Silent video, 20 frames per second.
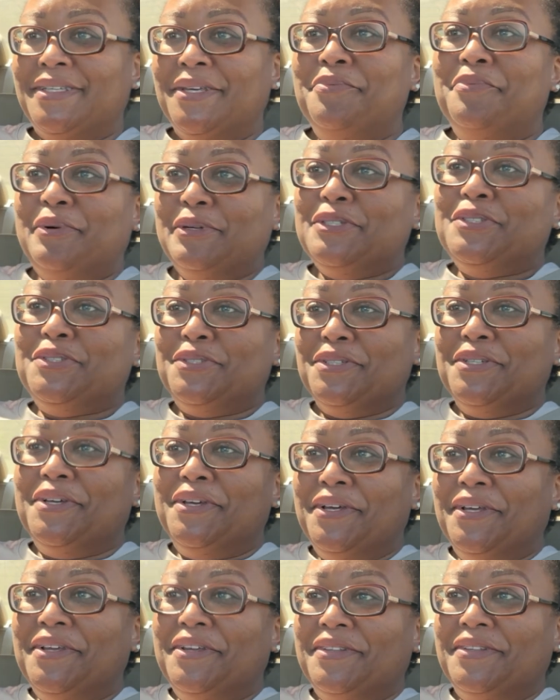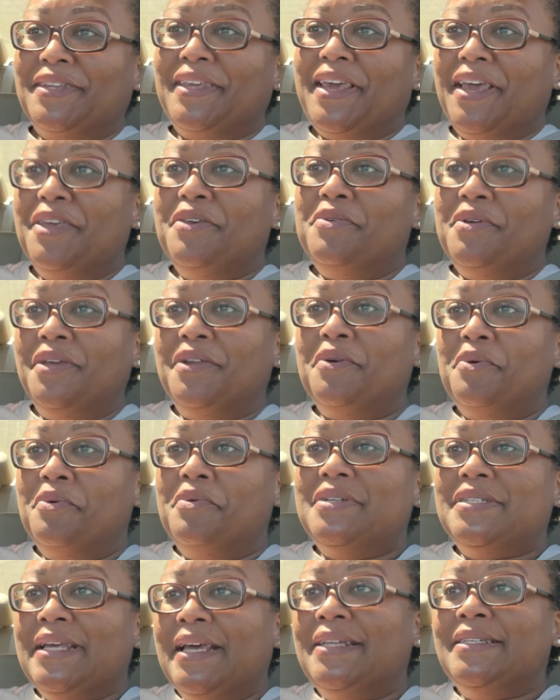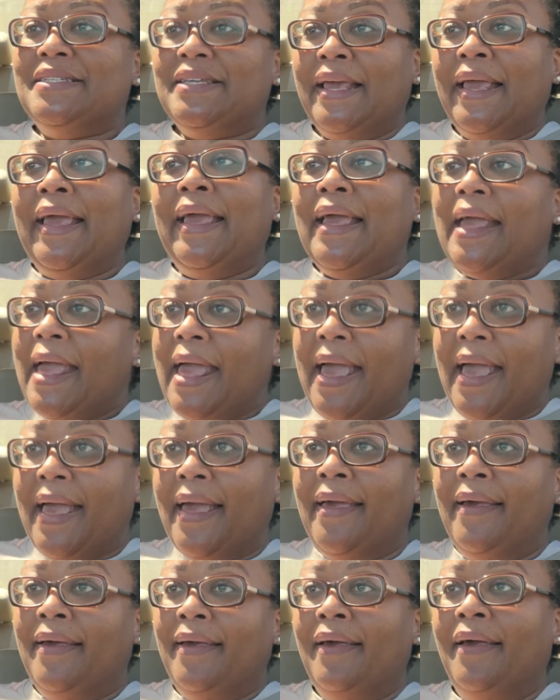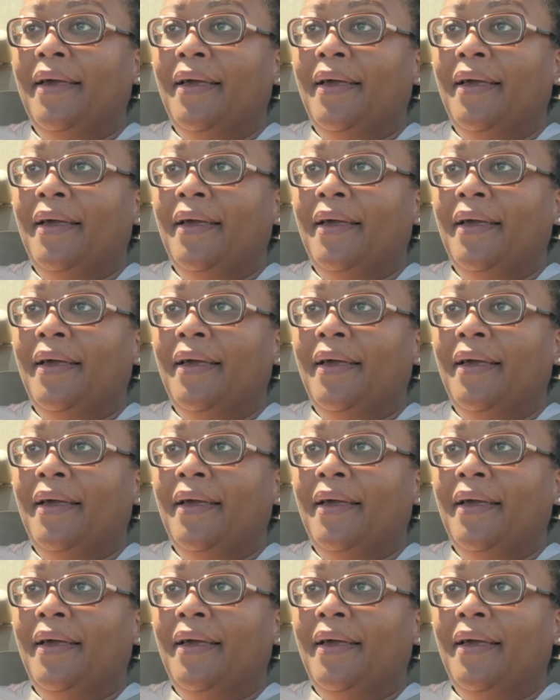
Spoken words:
He wants, can you get an orange like Deanne had?